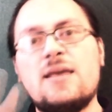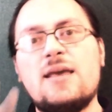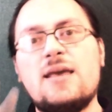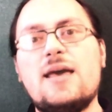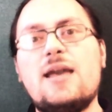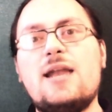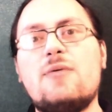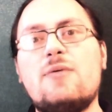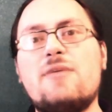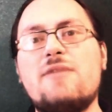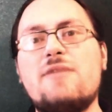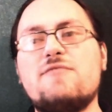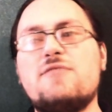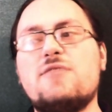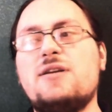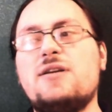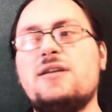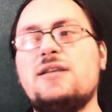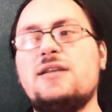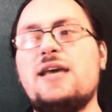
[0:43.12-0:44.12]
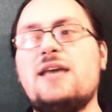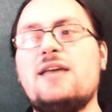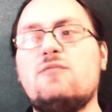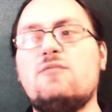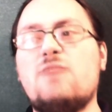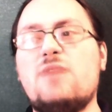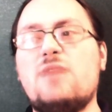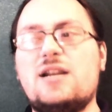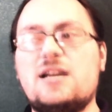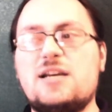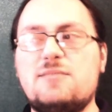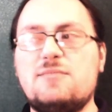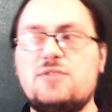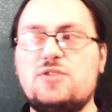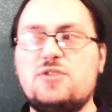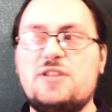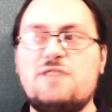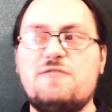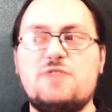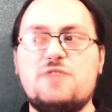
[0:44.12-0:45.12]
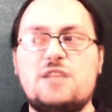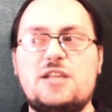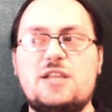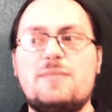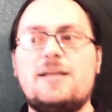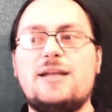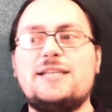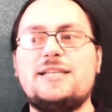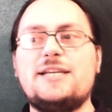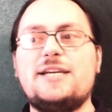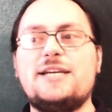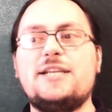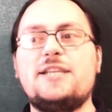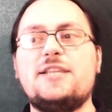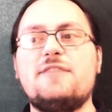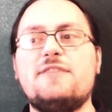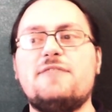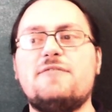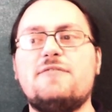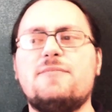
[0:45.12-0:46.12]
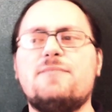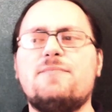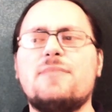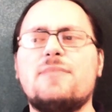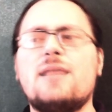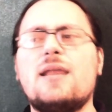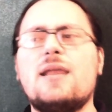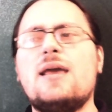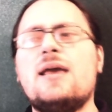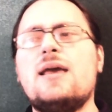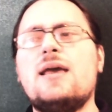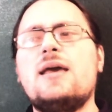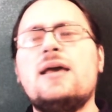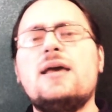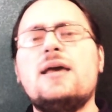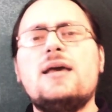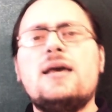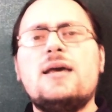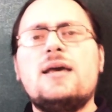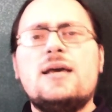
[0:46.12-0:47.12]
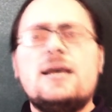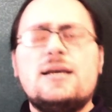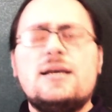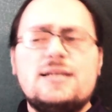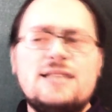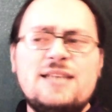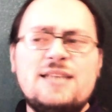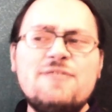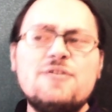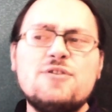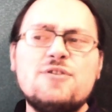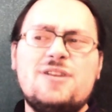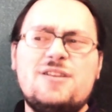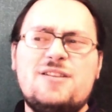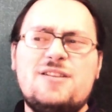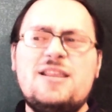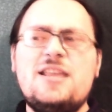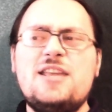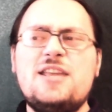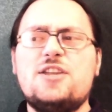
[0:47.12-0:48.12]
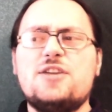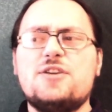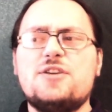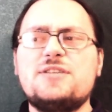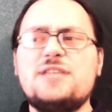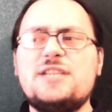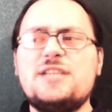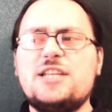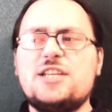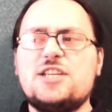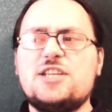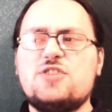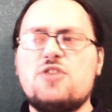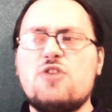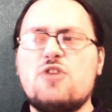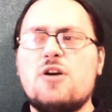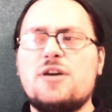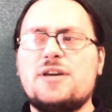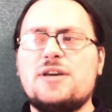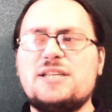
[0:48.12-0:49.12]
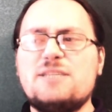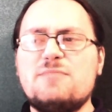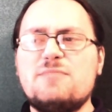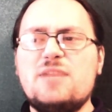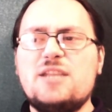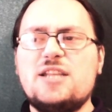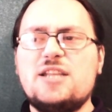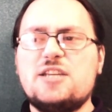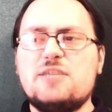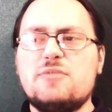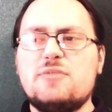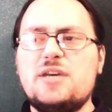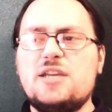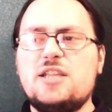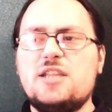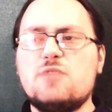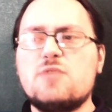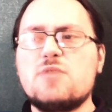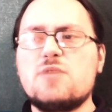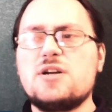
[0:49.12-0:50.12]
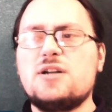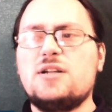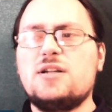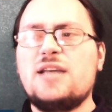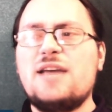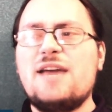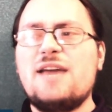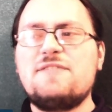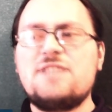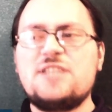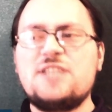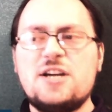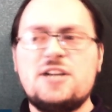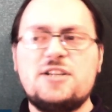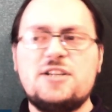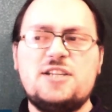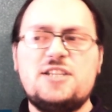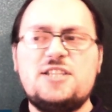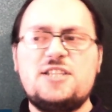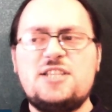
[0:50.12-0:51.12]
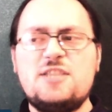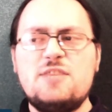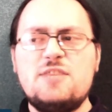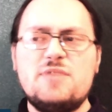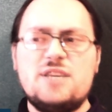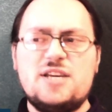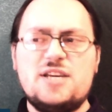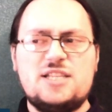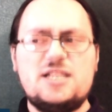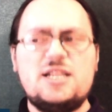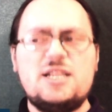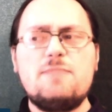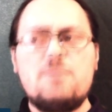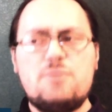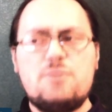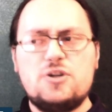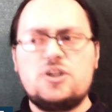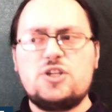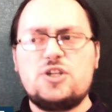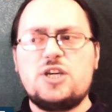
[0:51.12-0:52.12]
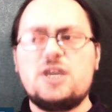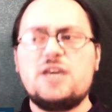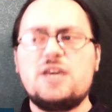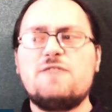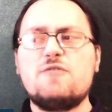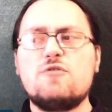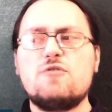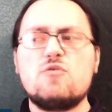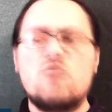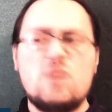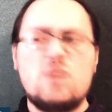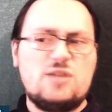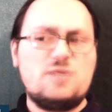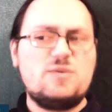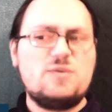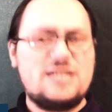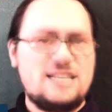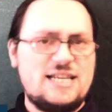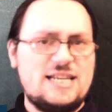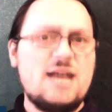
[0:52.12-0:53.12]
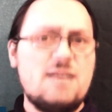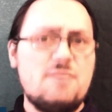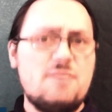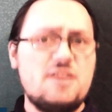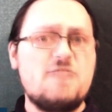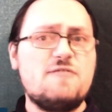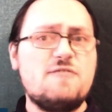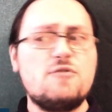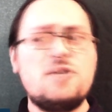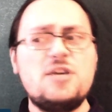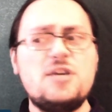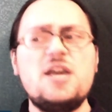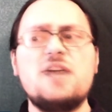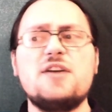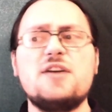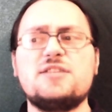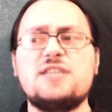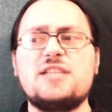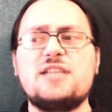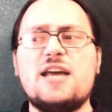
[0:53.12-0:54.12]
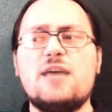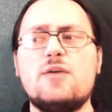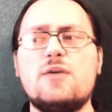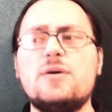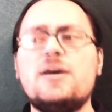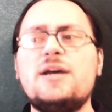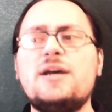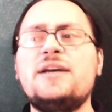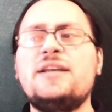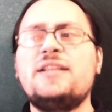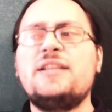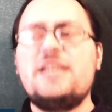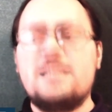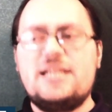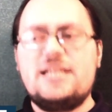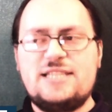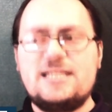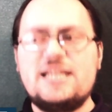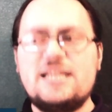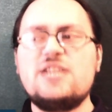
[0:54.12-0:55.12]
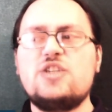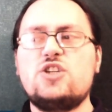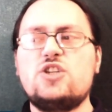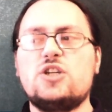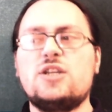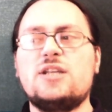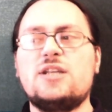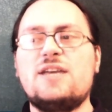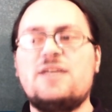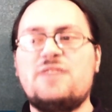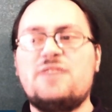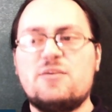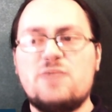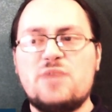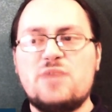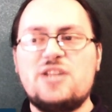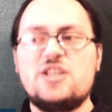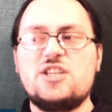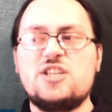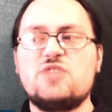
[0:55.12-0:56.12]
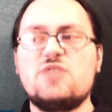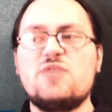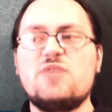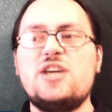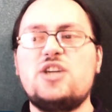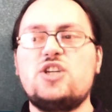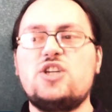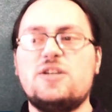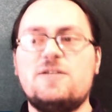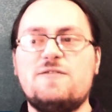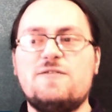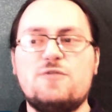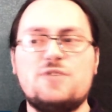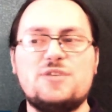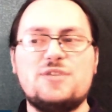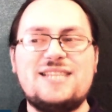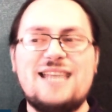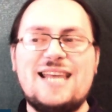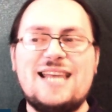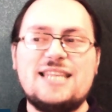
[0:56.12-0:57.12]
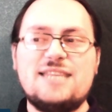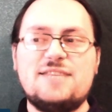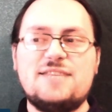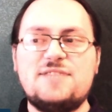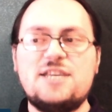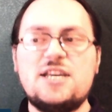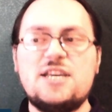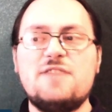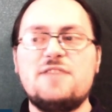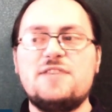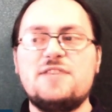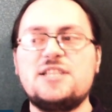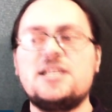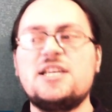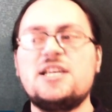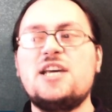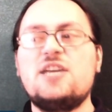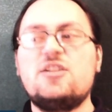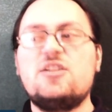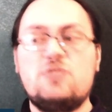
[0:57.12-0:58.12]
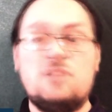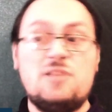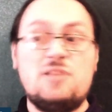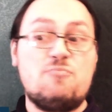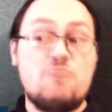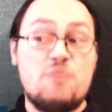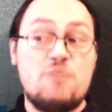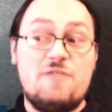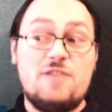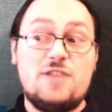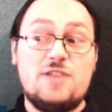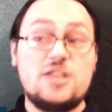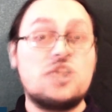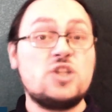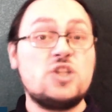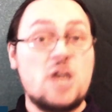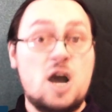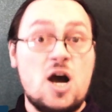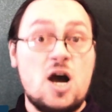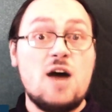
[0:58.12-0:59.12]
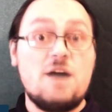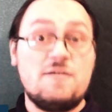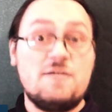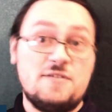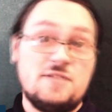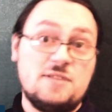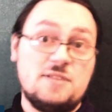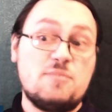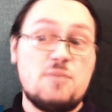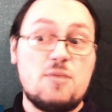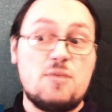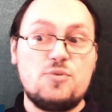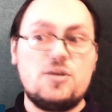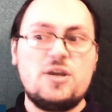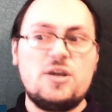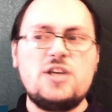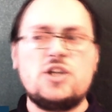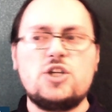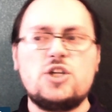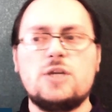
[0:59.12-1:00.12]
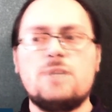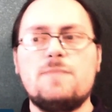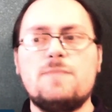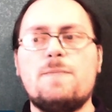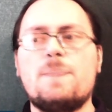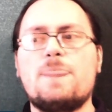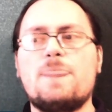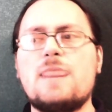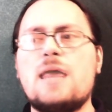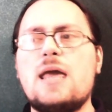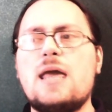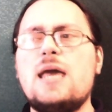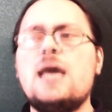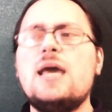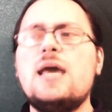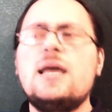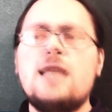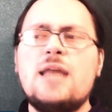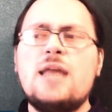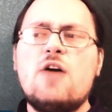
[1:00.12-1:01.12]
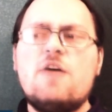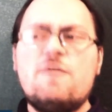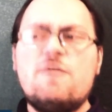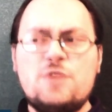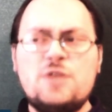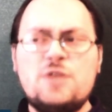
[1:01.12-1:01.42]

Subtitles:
Hello everyone, and welcome to the Freedom Alternative. Several leaders in the strongest military in the world have started seriously pushing for what was coming for years now, the extension of the registration for selective service to the privileged half of the population. Now, for